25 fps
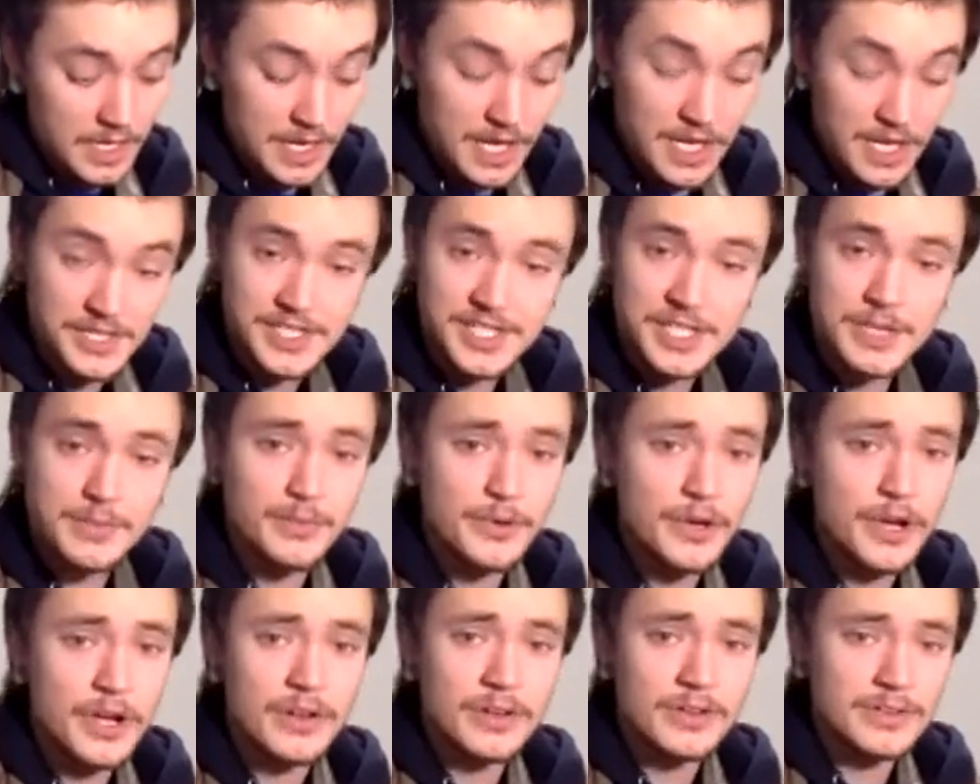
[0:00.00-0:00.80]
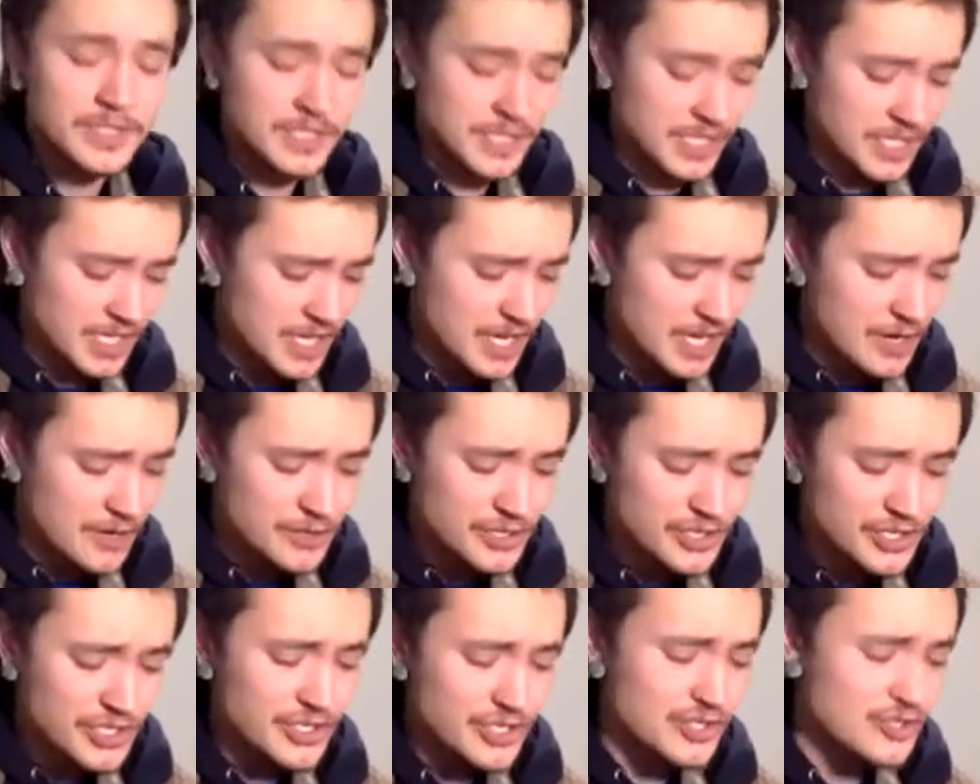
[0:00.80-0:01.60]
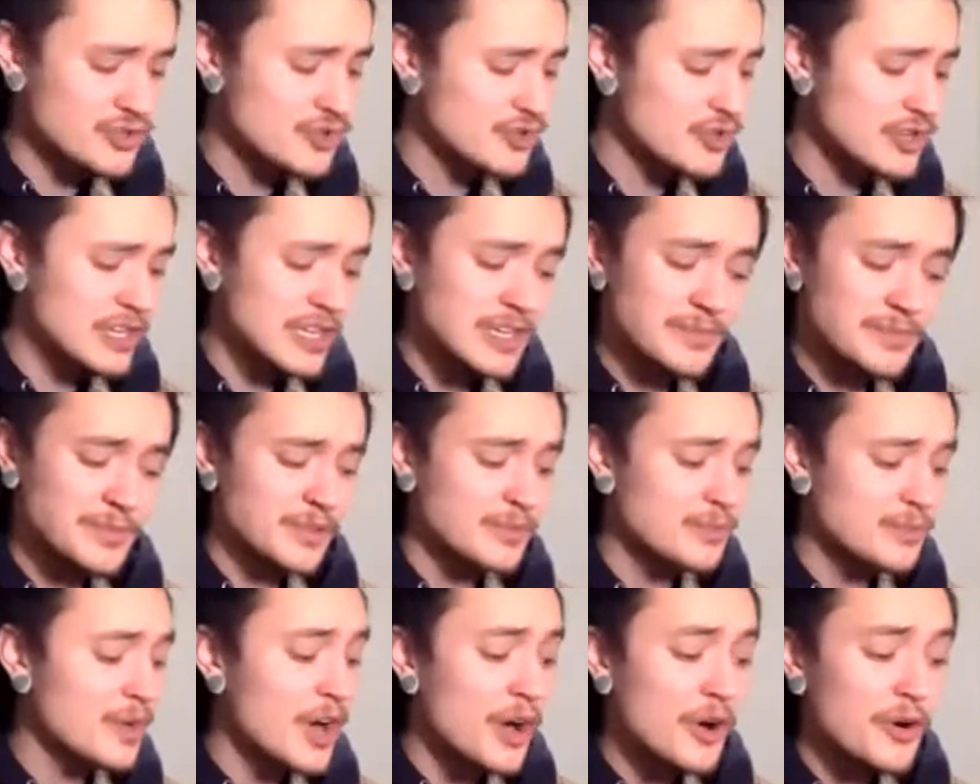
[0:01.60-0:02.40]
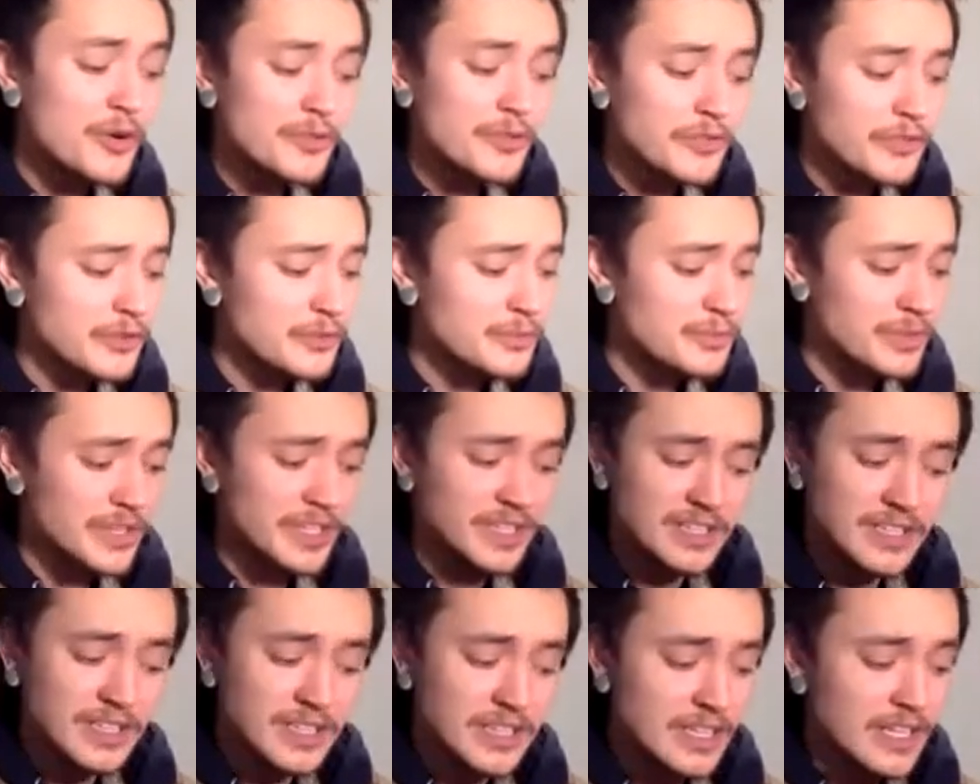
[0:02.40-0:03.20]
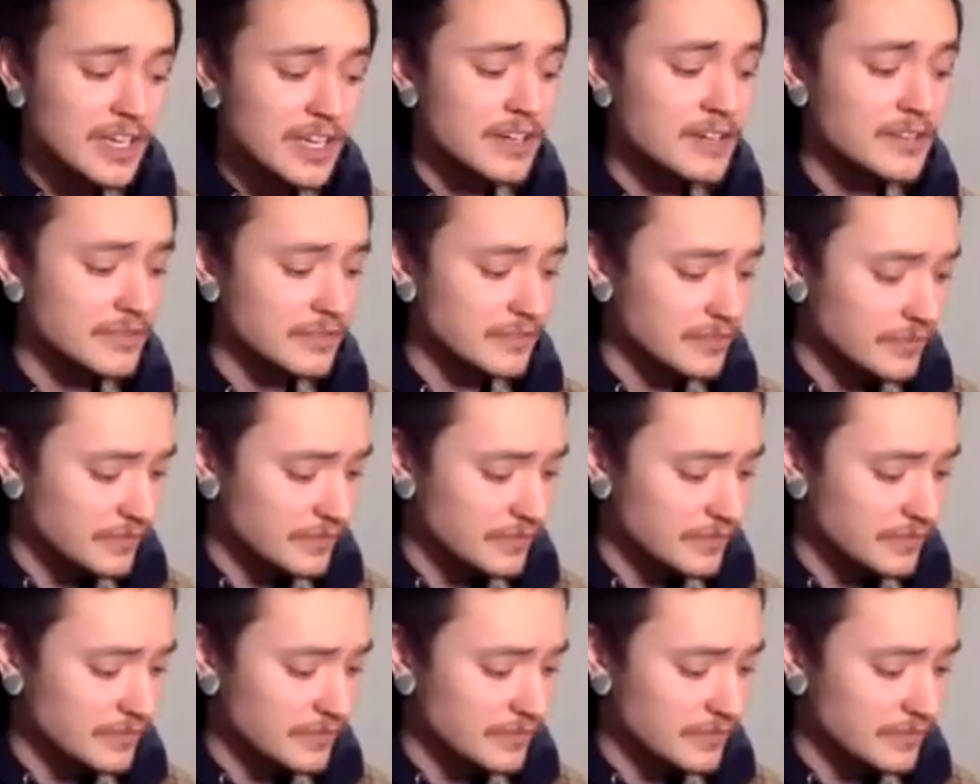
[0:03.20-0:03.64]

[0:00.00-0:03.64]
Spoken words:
I'll sleep on the couch and dream about forbidden love.